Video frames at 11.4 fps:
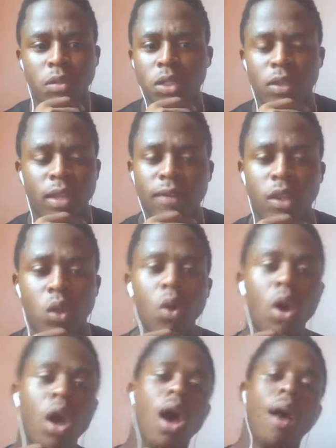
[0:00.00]
You never know.
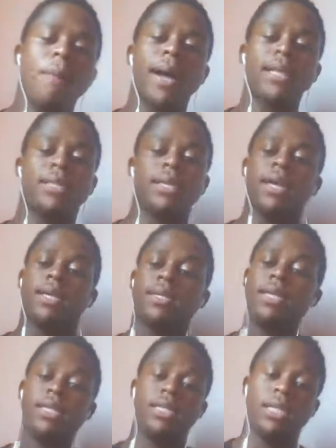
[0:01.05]
But
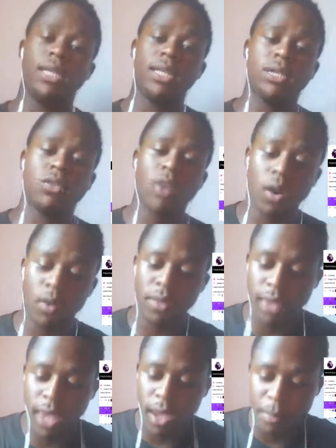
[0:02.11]
City did struggle in the
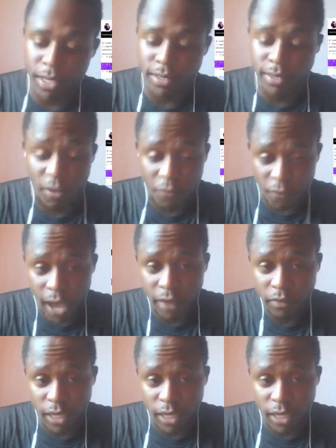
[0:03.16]
game. They survived.